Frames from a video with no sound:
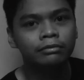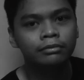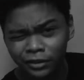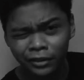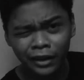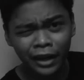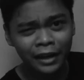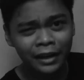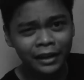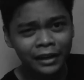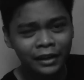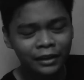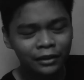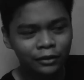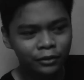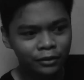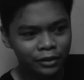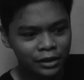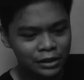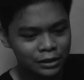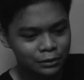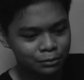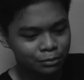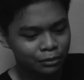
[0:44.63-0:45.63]
Getting into
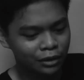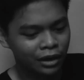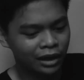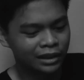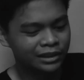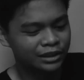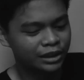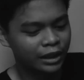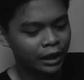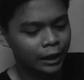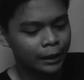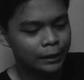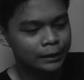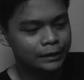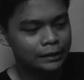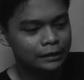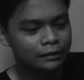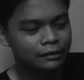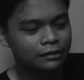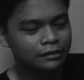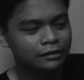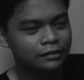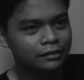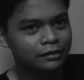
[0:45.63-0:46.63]
this project,
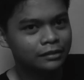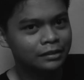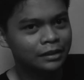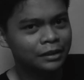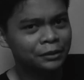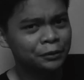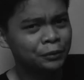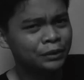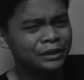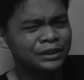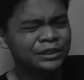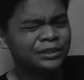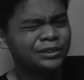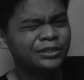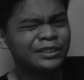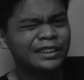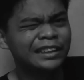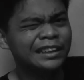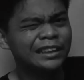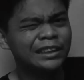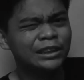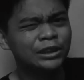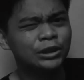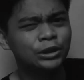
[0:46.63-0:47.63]
I wasn't
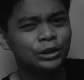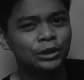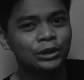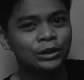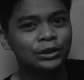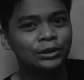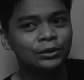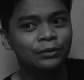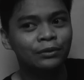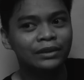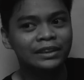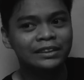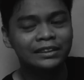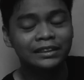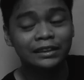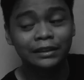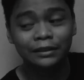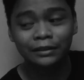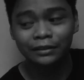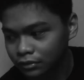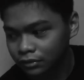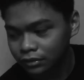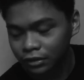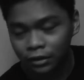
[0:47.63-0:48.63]
really sure what to
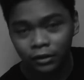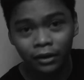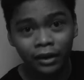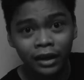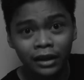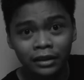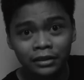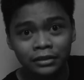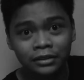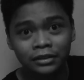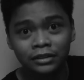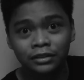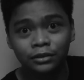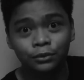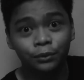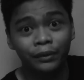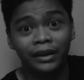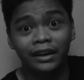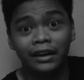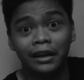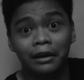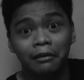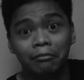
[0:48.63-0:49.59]
do, so I just winged it.